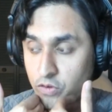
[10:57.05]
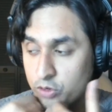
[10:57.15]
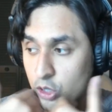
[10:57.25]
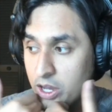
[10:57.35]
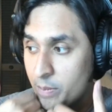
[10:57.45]
So
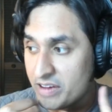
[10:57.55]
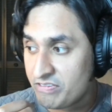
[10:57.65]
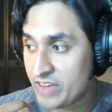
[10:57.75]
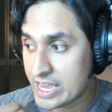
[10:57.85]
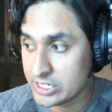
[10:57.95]
if you look at my
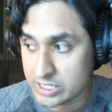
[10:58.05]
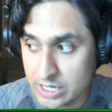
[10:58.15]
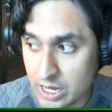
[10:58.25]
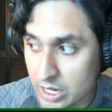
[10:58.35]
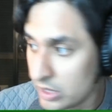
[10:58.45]

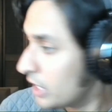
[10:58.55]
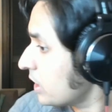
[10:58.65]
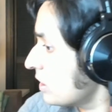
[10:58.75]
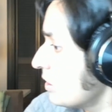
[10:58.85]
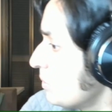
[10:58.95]
face,
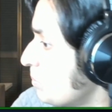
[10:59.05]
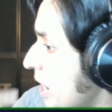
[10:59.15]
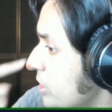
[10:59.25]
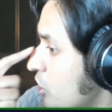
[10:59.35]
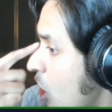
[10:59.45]
like
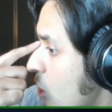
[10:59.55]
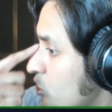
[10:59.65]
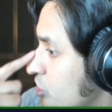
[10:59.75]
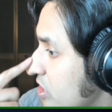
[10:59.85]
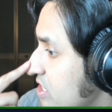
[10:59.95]
my
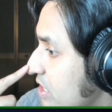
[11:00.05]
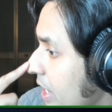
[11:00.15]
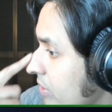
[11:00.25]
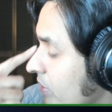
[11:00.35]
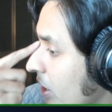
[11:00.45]
nose is like